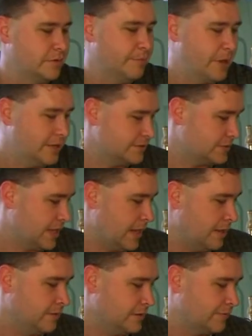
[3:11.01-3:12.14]
buttons
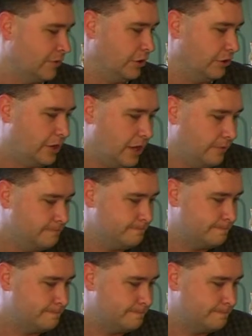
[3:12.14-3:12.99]
and this vernier dial.